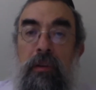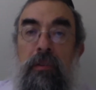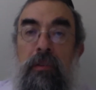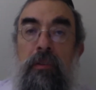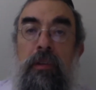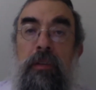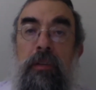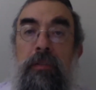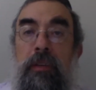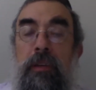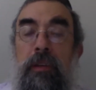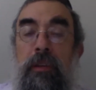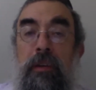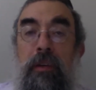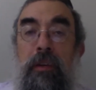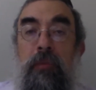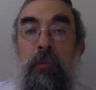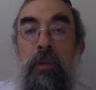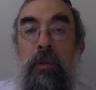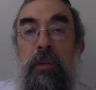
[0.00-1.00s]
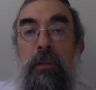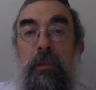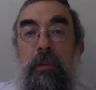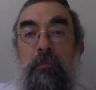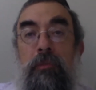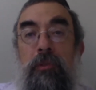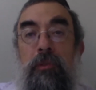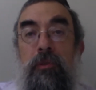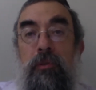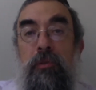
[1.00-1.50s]
Good evening and
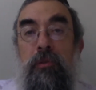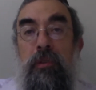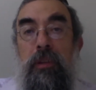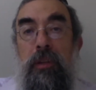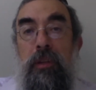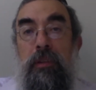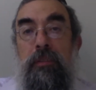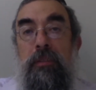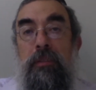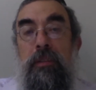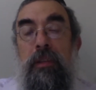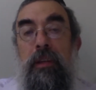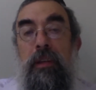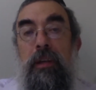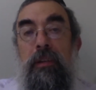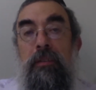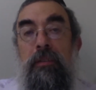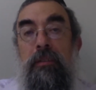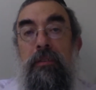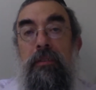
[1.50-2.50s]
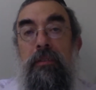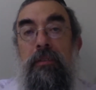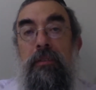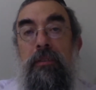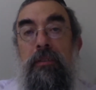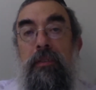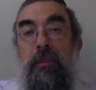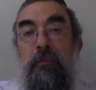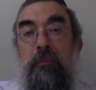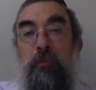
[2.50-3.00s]
welcome to tonight's class
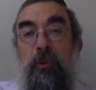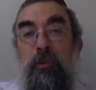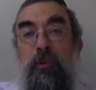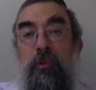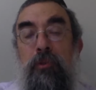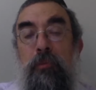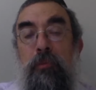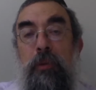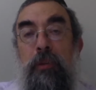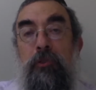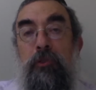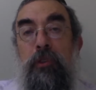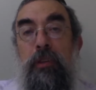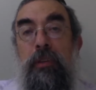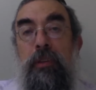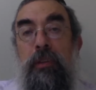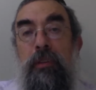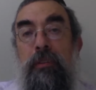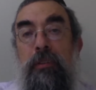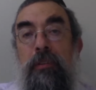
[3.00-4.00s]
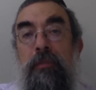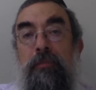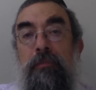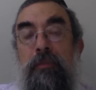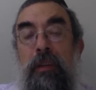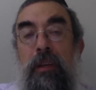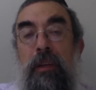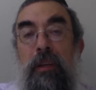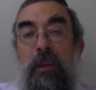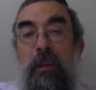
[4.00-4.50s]
brought to you by JNet.
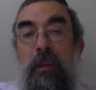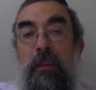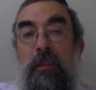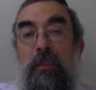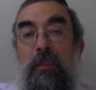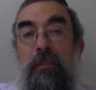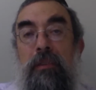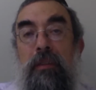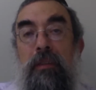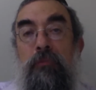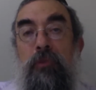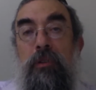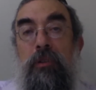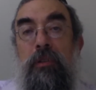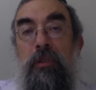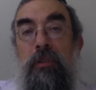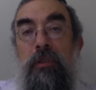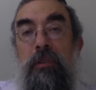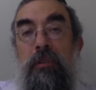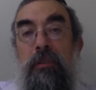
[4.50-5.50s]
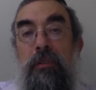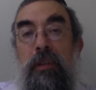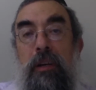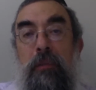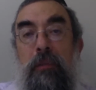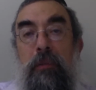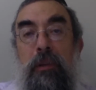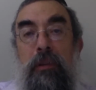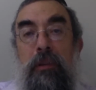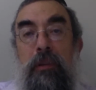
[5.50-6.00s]
The subject is Lag
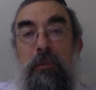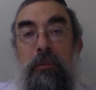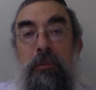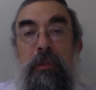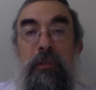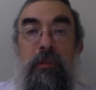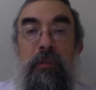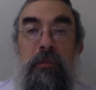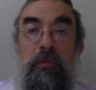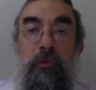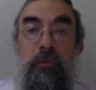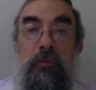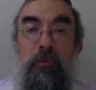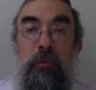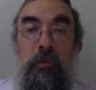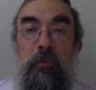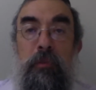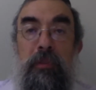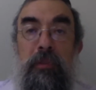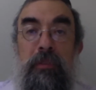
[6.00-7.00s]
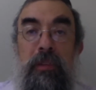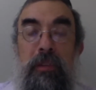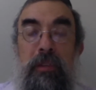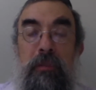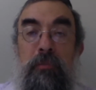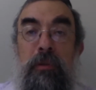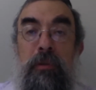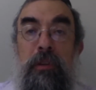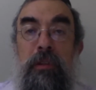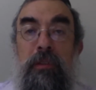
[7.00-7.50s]
BaOmer, which we'll be
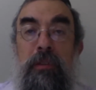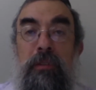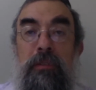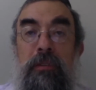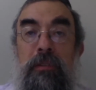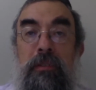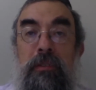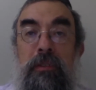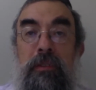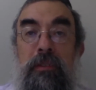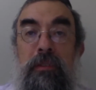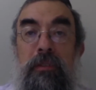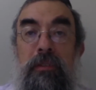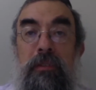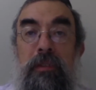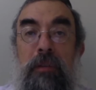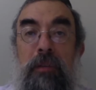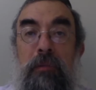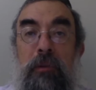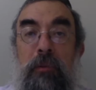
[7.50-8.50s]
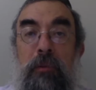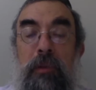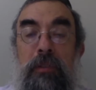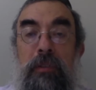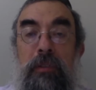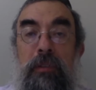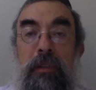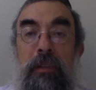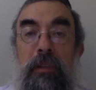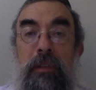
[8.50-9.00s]
celebrating this year, this coming
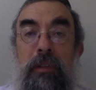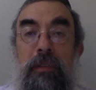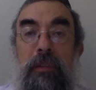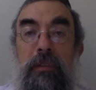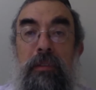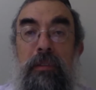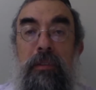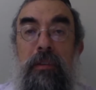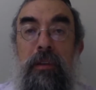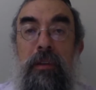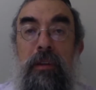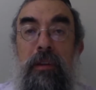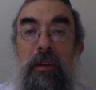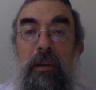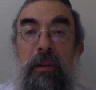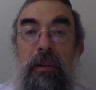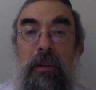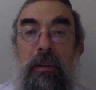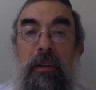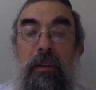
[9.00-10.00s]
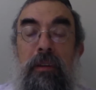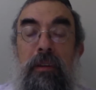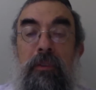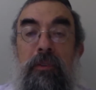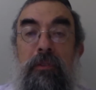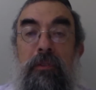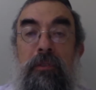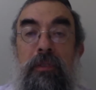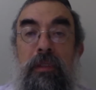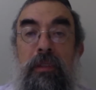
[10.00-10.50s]
Wednesday night and
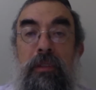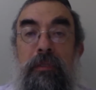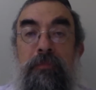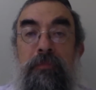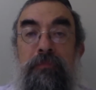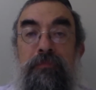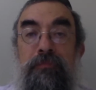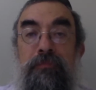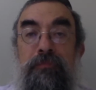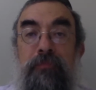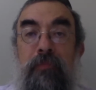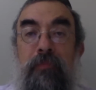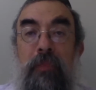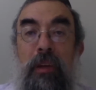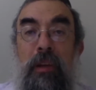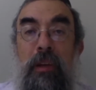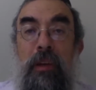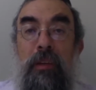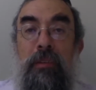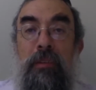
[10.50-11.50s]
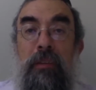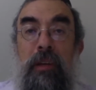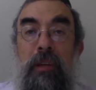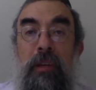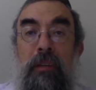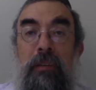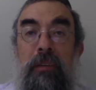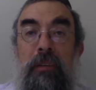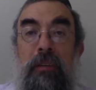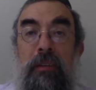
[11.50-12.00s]
Thursday, the
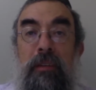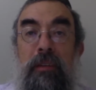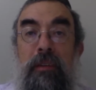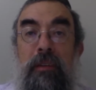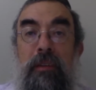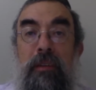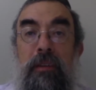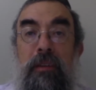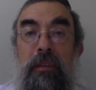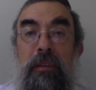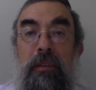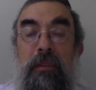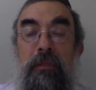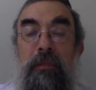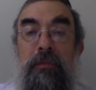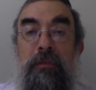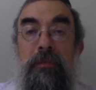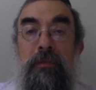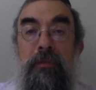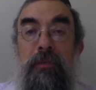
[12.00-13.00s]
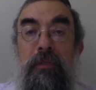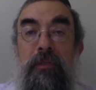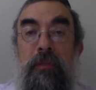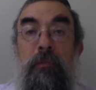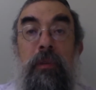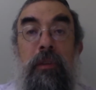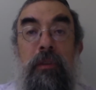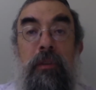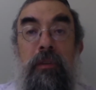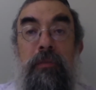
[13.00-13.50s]
18th of the
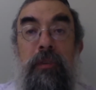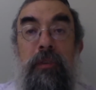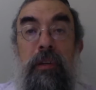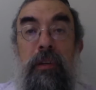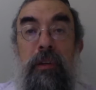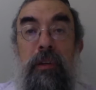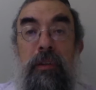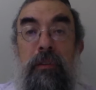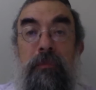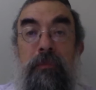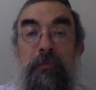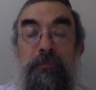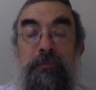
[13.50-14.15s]
month of Iyar.